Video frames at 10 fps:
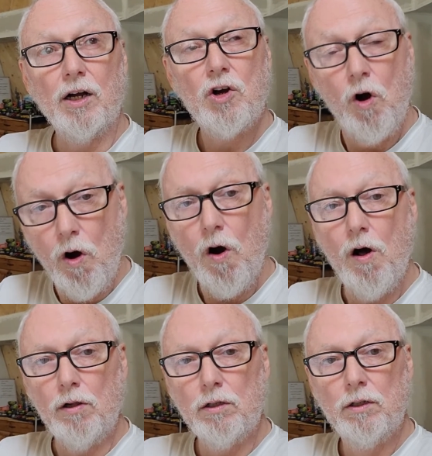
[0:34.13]

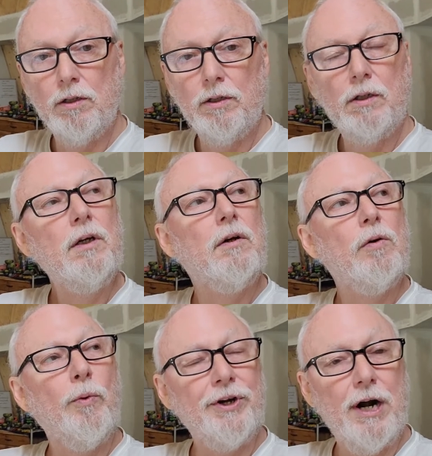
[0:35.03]
call
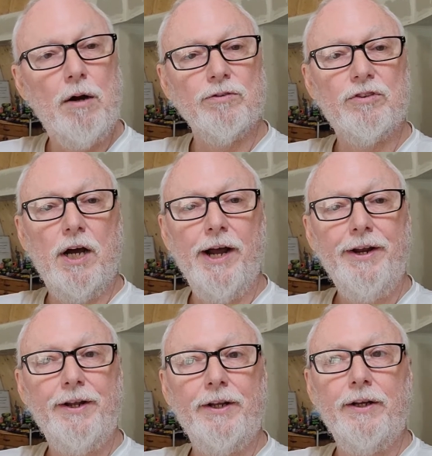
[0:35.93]
when you're
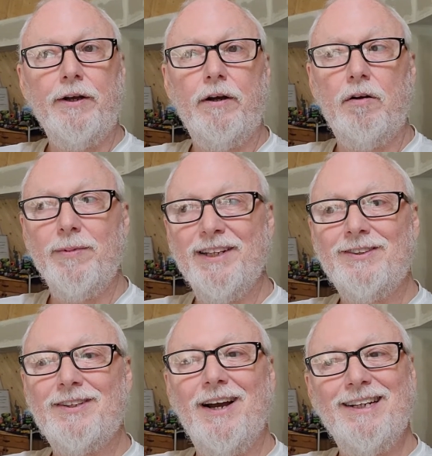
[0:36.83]
outside.
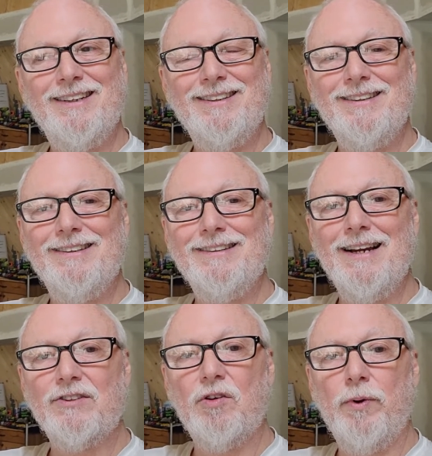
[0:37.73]
Inside,
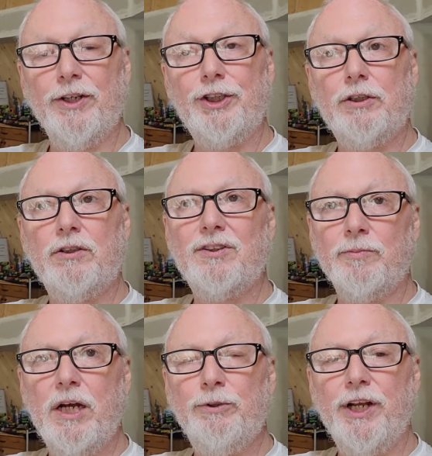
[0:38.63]
not so much.
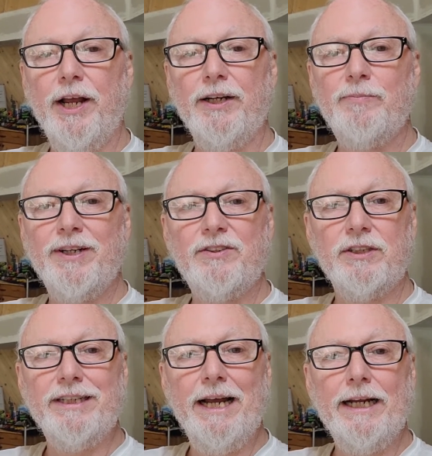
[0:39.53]
Sometimes you can, depends
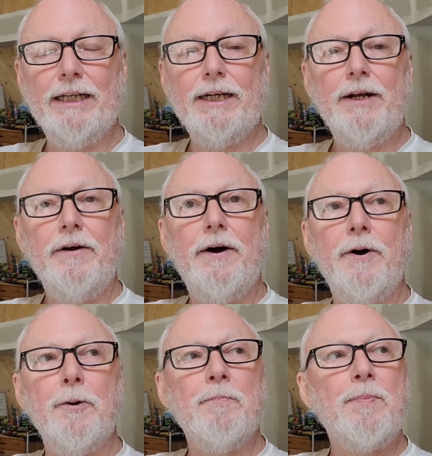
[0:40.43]
on the day.
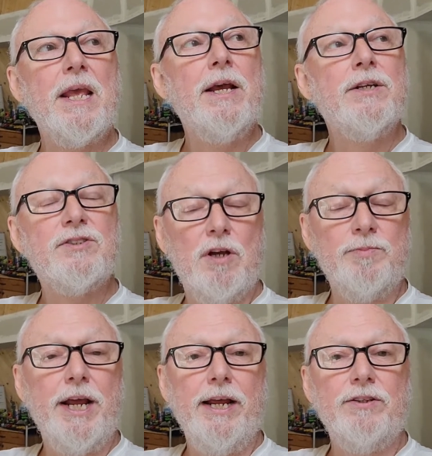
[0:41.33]

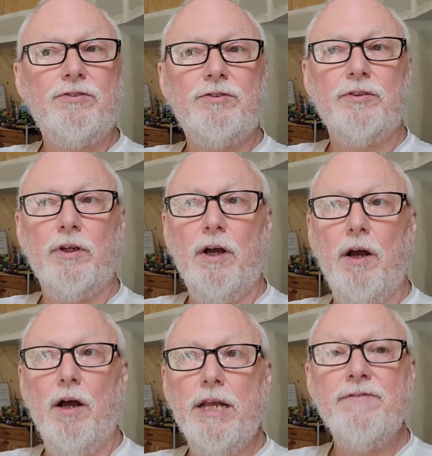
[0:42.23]
Some days,
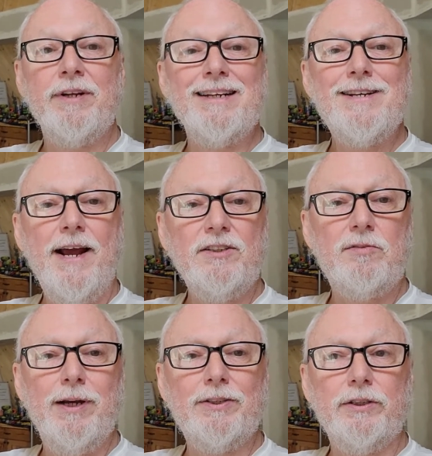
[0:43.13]
even a
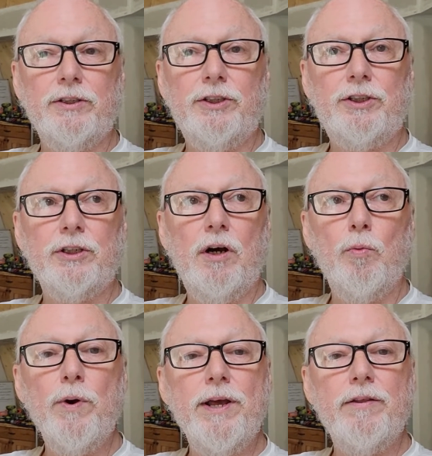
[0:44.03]
text message
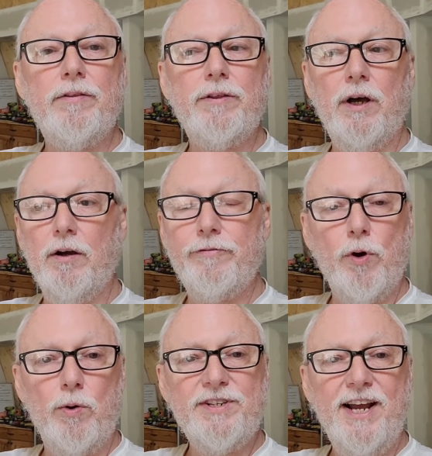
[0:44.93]
with a
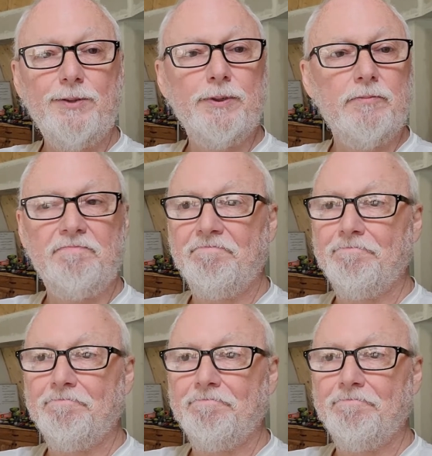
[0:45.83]
photo attachment